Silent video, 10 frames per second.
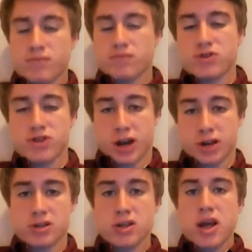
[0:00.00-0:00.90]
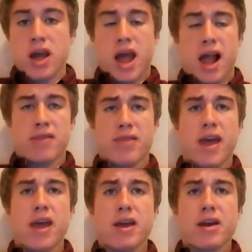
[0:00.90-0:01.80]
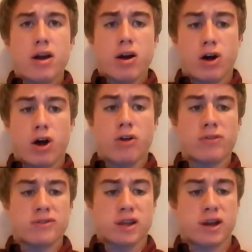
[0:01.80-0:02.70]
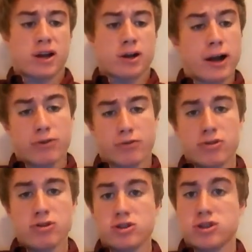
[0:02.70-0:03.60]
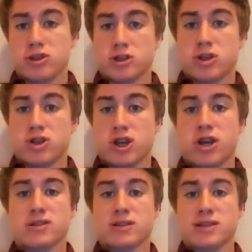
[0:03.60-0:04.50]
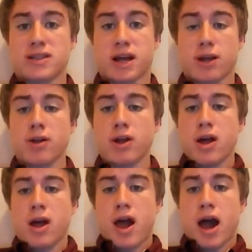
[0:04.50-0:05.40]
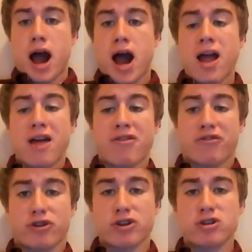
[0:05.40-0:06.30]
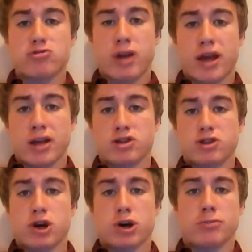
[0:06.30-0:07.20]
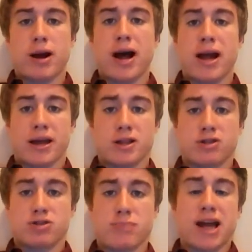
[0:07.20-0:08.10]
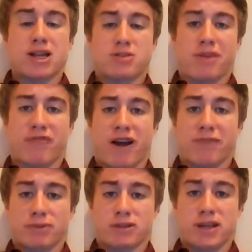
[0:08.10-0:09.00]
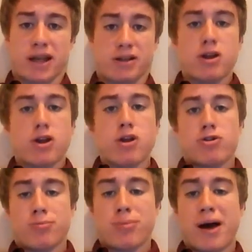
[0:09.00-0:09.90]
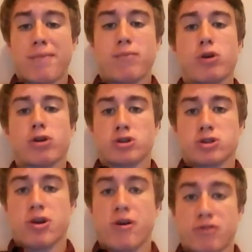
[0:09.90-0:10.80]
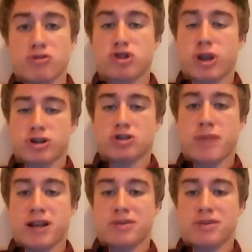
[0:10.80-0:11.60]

shares and they all of a sudden are out with new shares to sell, I have the first right to go and buy it to match my 5%, to buy more of those shares to match my